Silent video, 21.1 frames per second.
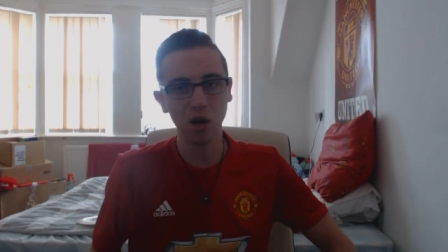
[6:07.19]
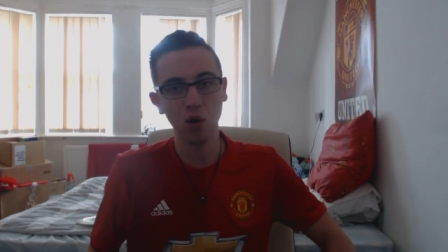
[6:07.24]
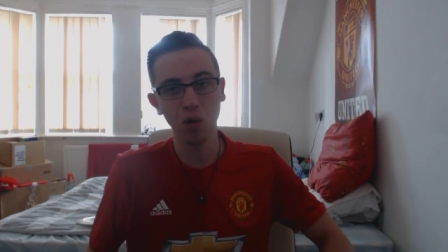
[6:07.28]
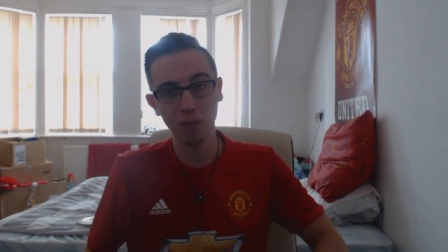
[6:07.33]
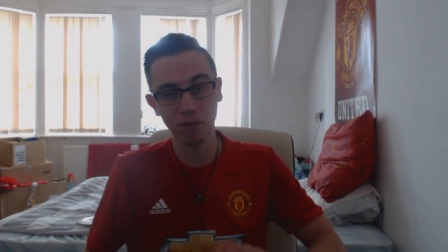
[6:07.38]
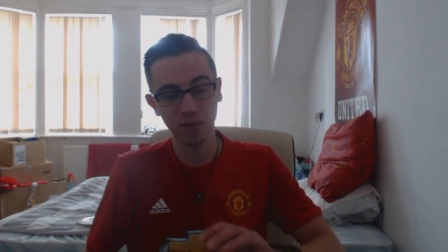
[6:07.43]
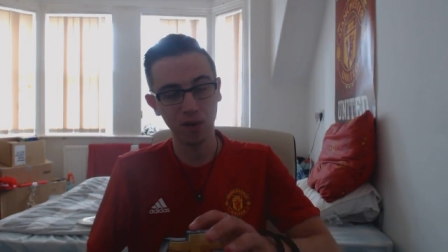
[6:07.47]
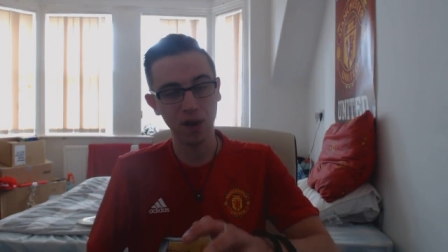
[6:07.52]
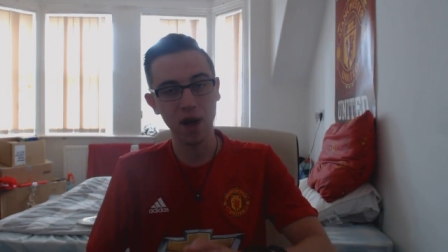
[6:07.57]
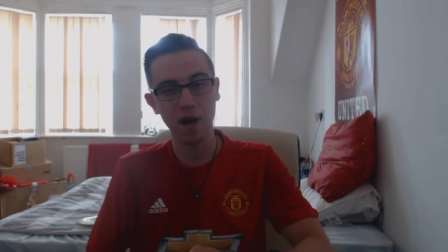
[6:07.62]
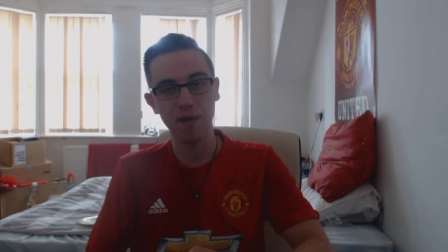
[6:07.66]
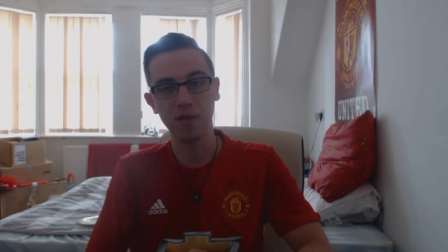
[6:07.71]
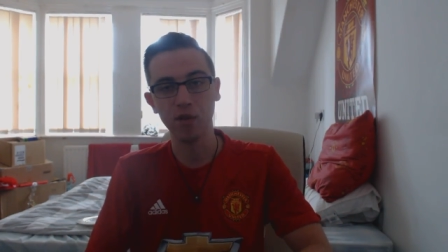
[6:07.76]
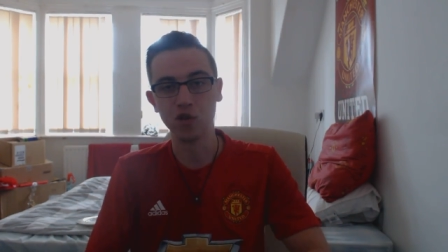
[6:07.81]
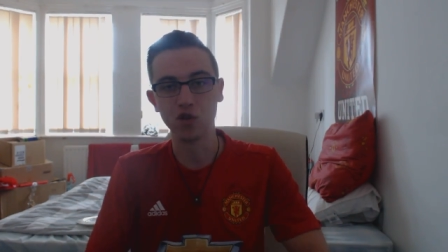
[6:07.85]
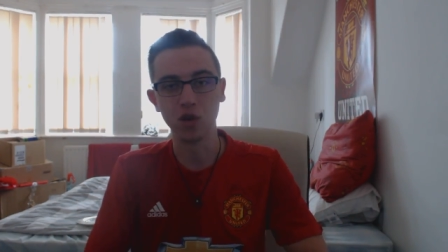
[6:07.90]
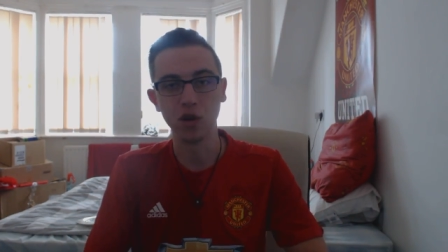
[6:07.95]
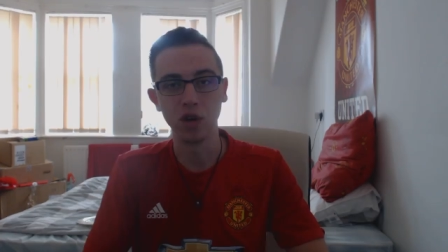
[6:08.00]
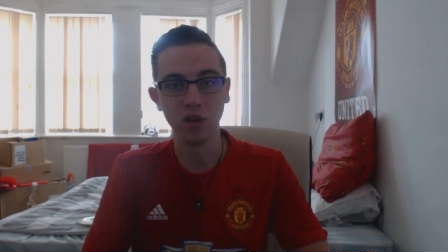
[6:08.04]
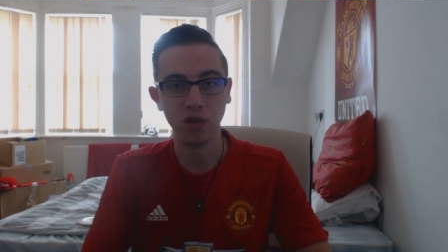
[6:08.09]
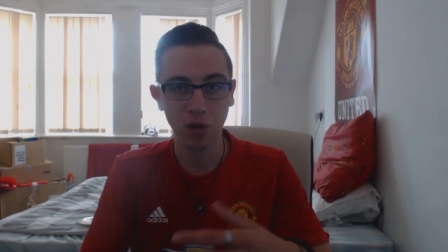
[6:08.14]
Hopefully I've
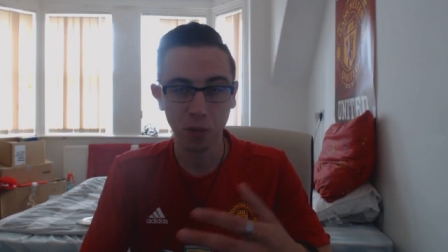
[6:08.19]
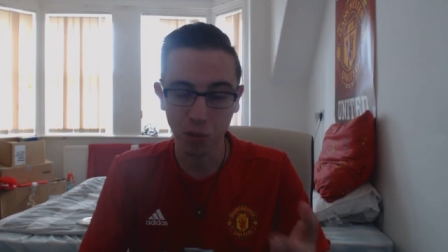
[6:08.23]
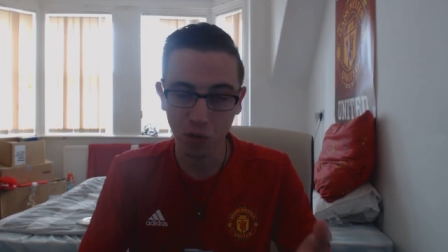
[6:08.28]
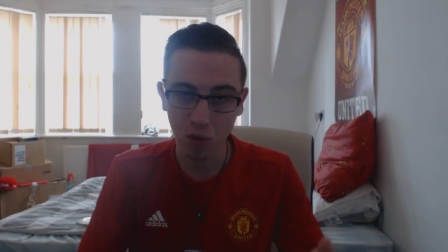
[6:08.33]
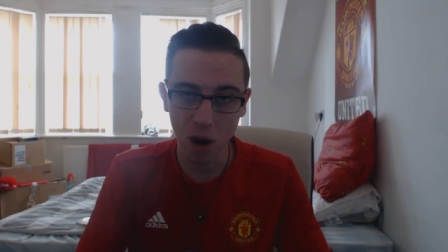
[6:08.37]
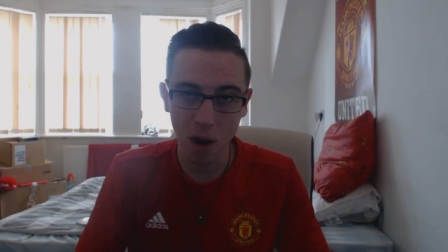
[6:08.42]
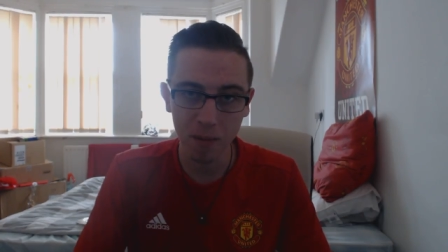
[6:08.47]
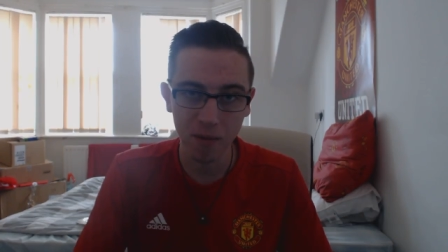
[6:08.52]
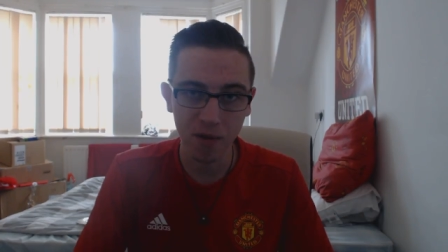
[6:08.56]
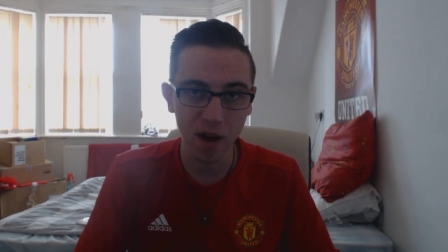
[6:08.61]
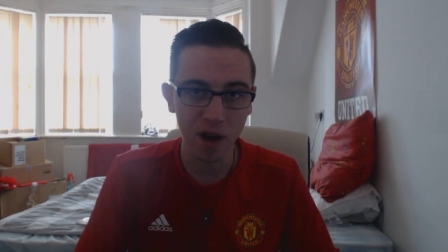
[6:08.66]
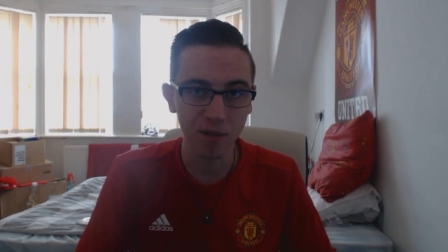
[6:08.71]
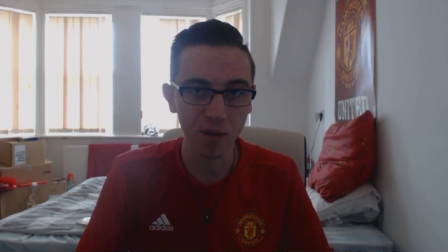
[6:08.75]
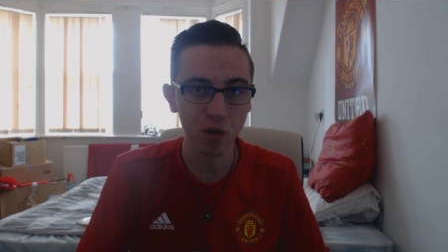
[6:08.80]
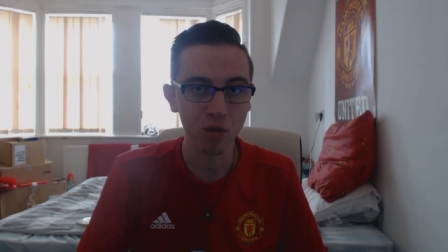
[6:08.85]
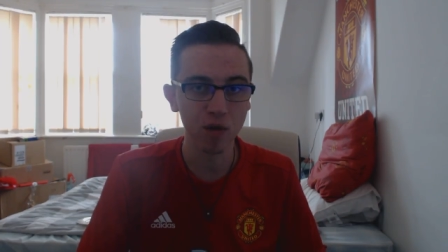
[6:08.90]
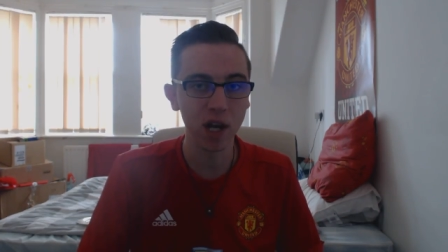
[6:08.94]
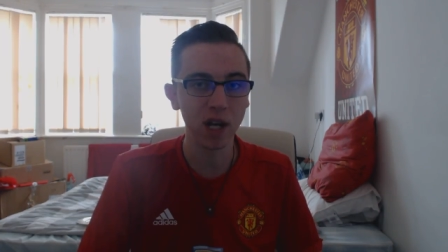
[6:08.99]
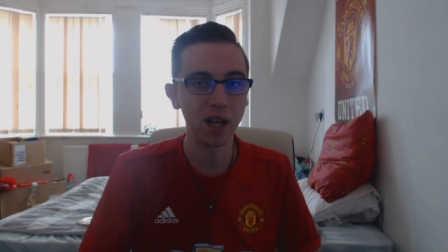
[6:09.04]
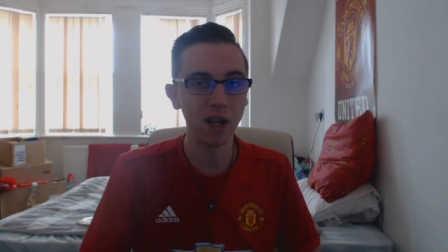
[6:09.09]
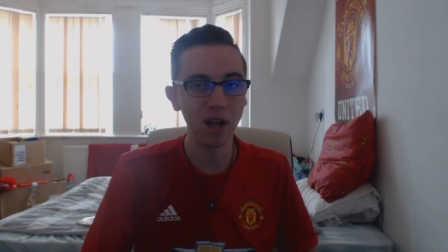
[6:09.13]
enjoyed. Subscribe if you haven't
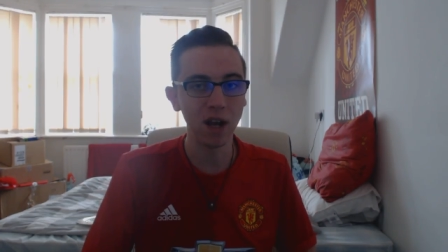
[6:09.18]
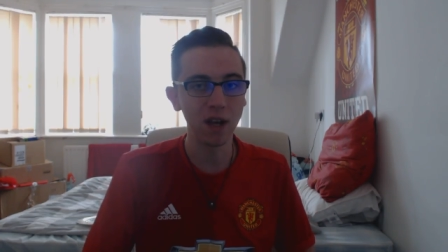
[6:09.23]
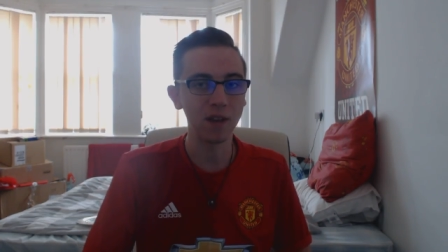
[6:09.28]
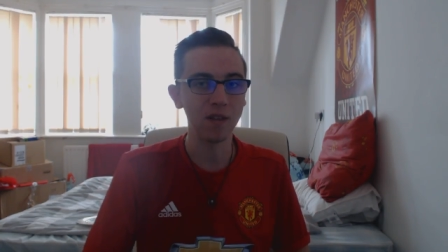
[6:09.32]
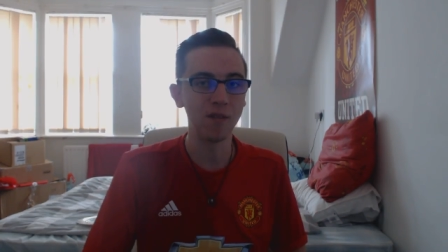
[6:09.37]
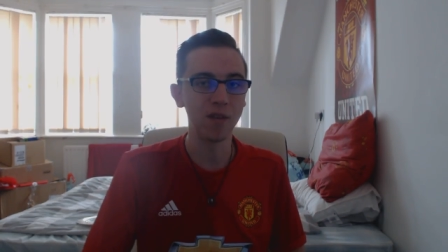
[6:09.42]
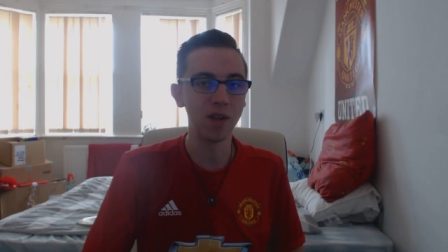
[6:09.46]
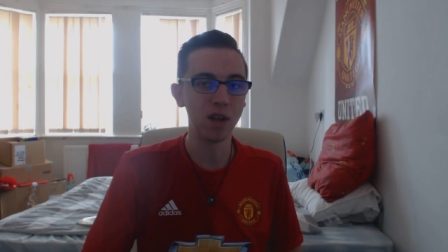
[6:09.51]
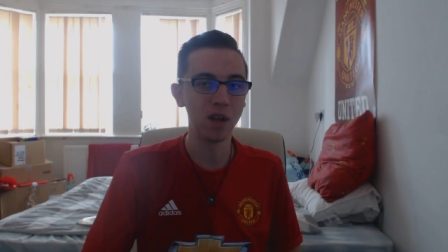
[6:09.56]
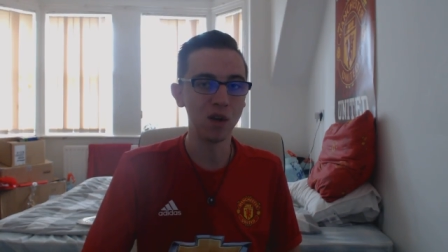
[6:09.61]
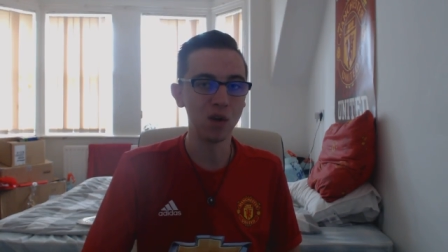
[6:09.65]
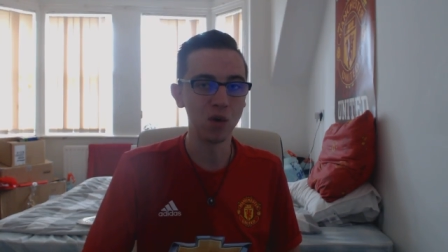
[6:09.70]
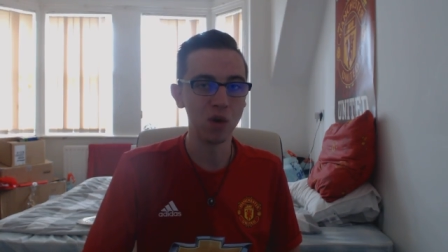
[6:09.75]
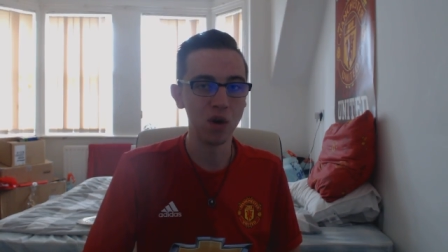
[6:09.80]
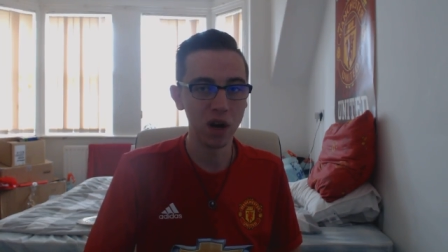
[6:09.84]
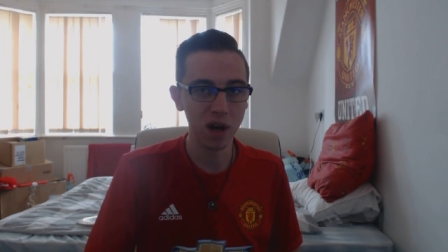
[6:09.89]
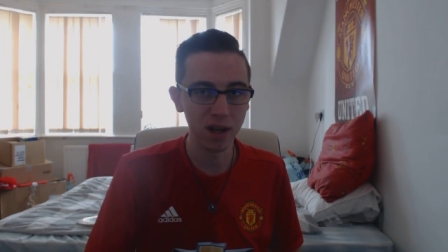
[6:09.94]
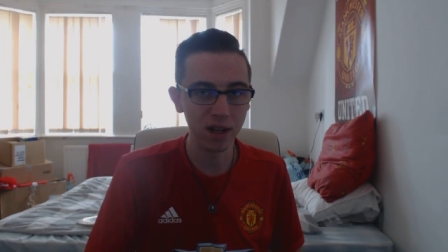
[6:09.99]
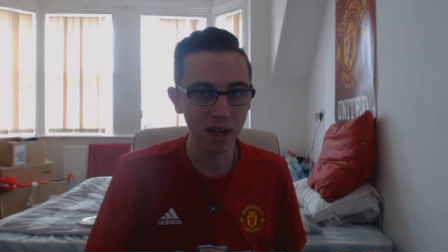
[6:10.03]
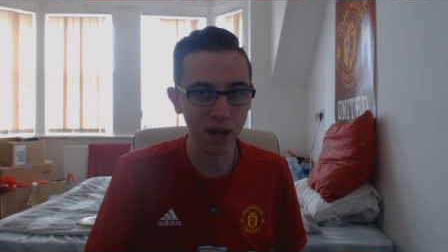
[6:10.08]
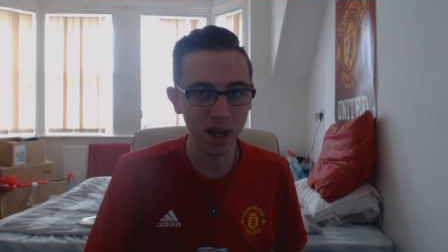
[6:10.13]
already, like the video,
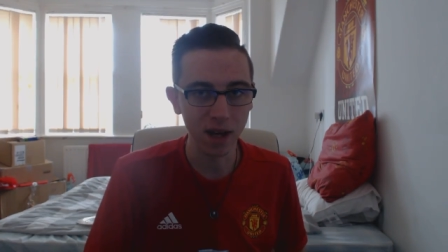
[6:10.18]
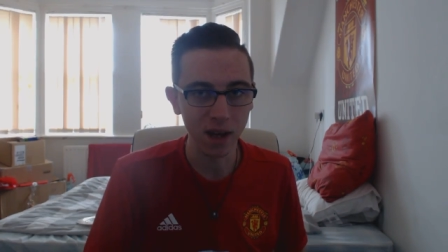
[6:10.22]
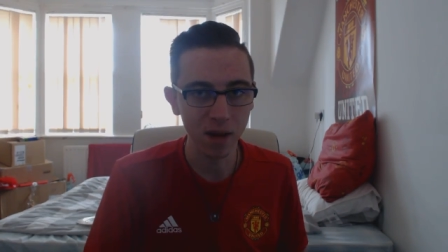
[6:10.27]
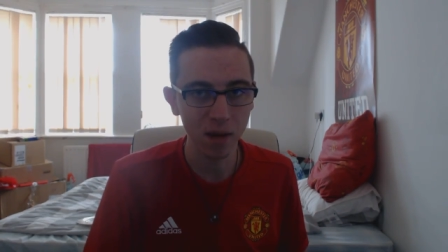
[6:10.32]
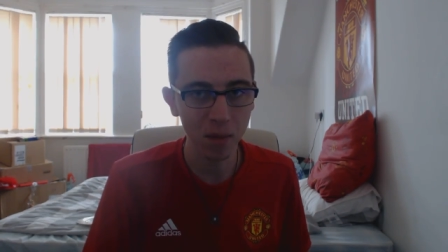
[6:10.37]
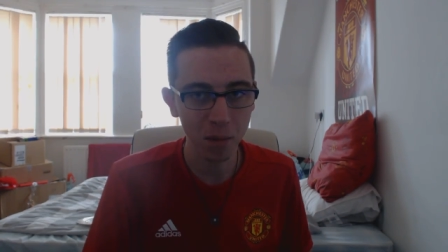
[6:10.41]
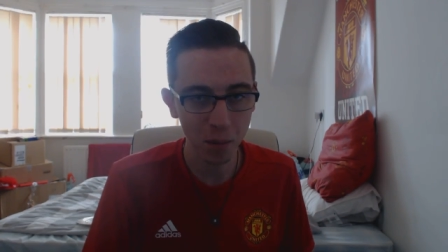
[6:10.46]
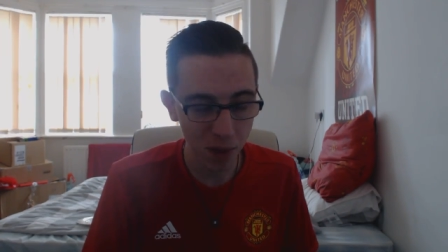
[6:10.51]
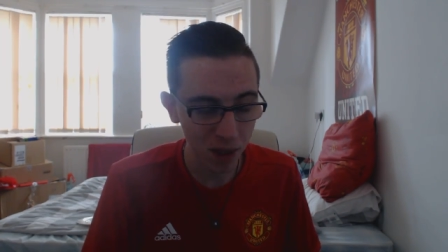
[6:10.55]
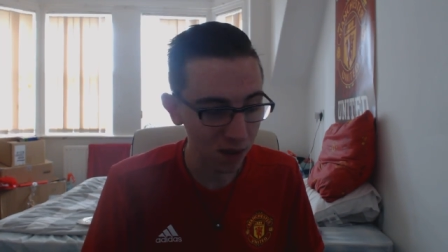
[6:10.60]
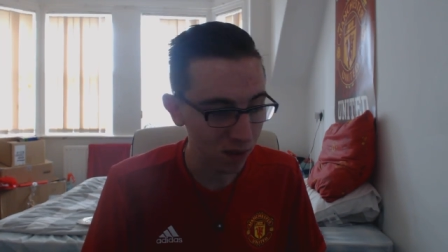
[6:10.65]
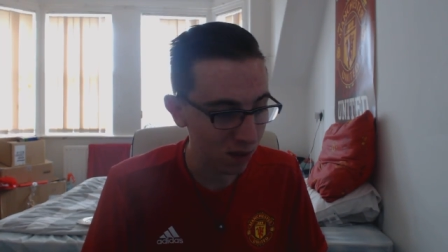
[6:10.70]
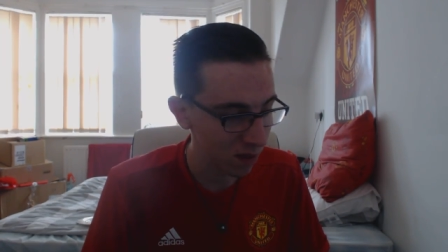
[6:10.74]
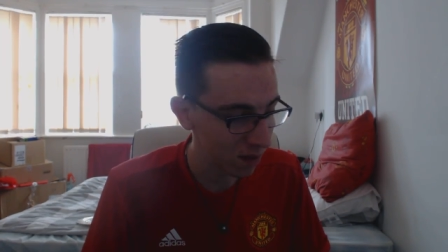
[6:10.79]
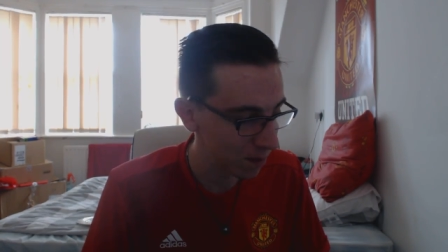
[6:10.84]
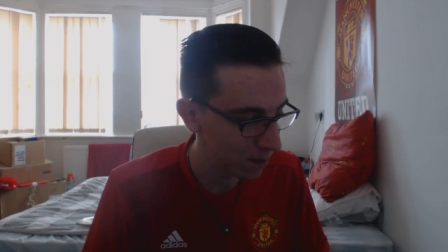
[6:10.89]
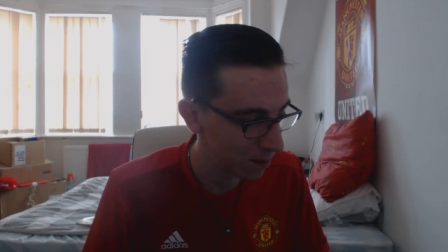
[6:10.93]
and yeah, peace.